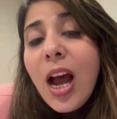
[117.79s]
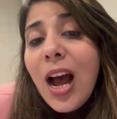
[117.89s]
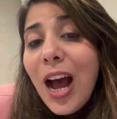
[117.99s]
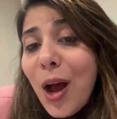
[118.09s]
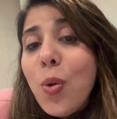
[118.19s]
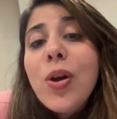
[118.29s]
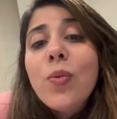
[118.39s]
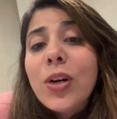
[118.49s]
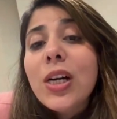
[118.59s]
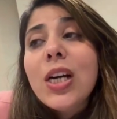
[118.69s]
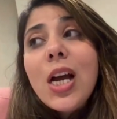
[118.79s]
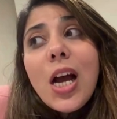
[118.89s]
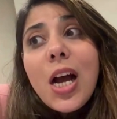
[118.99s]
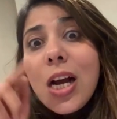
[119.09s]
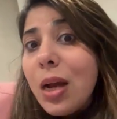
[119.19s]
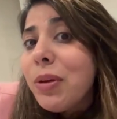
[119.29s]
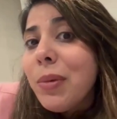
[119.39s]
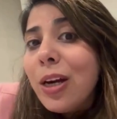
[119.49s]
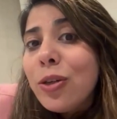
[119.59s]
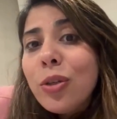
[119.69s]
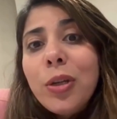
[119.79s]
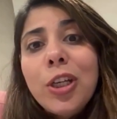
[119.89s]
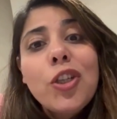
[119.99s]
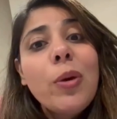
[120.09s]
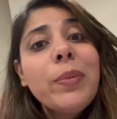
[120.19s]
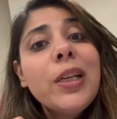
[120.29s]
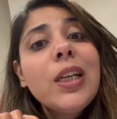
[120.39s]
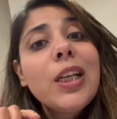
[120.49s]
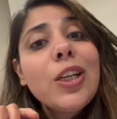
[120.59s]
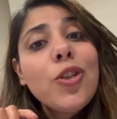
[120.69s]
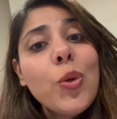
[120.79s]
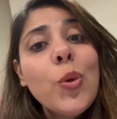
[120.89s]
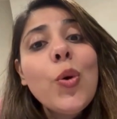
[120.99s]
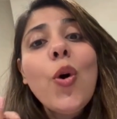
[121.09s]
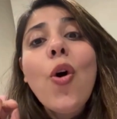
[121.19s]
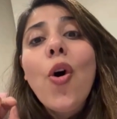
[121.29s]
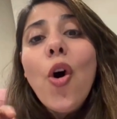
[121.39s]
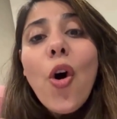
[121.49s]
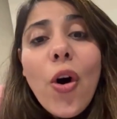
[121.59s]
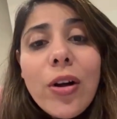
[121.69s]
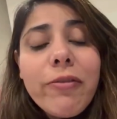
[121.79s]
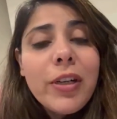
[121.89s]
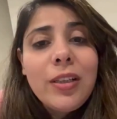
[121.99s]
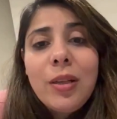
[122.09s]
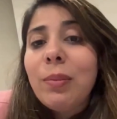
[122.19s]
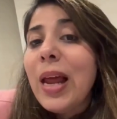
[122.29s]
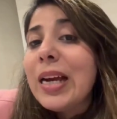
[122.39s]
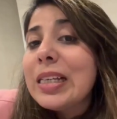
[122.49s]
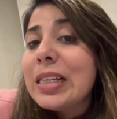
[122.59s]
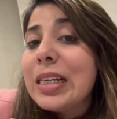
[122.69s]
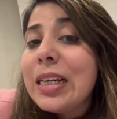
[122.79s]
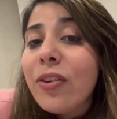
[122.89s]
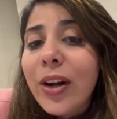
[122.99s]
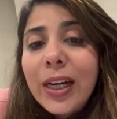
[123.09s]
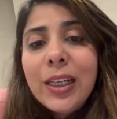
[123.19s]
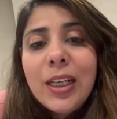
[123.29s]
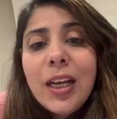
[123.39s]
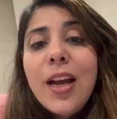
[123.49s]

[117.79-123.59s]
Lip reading: However, coming back to the main topic, do all fill in the blanks correctly.